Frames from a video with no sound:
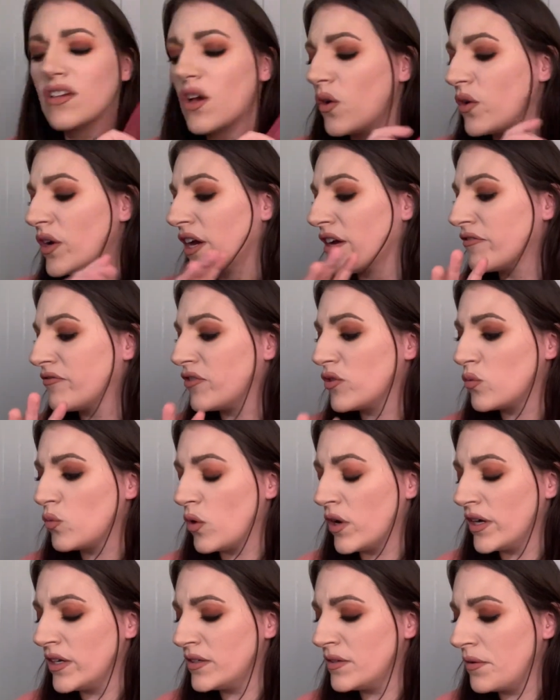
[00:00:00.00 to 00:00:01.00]
Okay, for
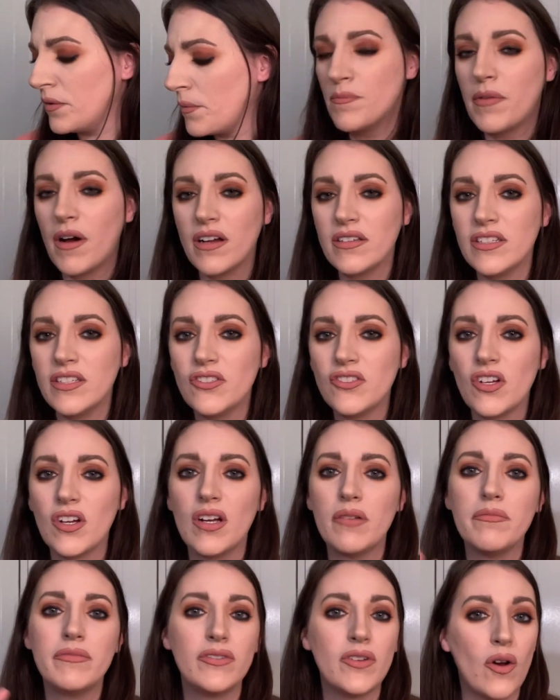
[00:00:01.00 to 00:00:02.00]
one,
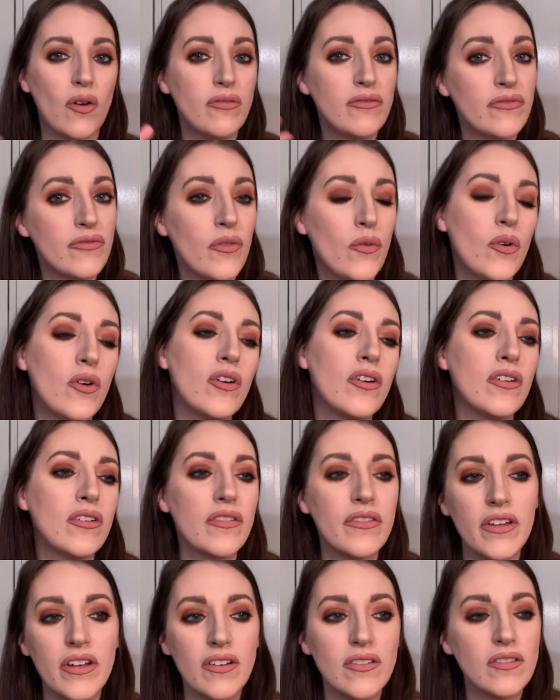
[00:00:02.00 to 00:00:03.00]
BoxyCharm, known for
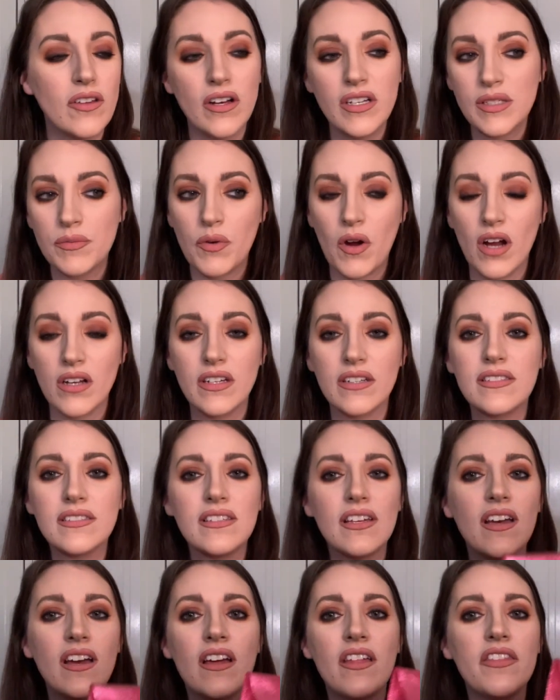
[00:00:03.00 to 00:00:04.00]
their Luxe products,
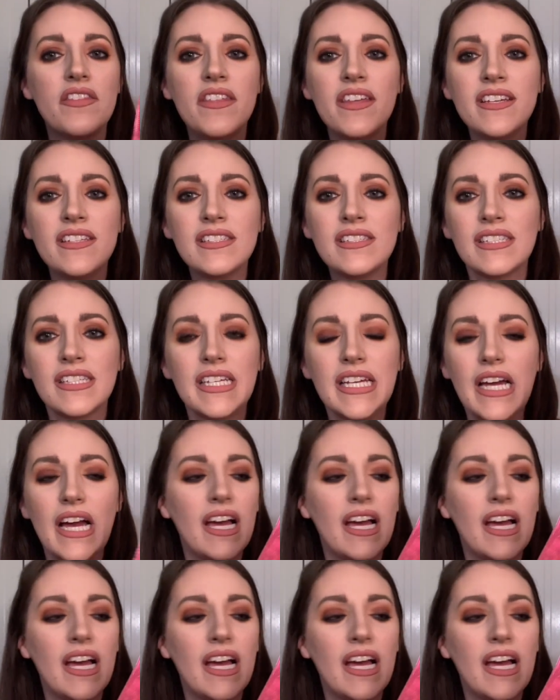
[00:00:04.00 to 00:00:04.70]
this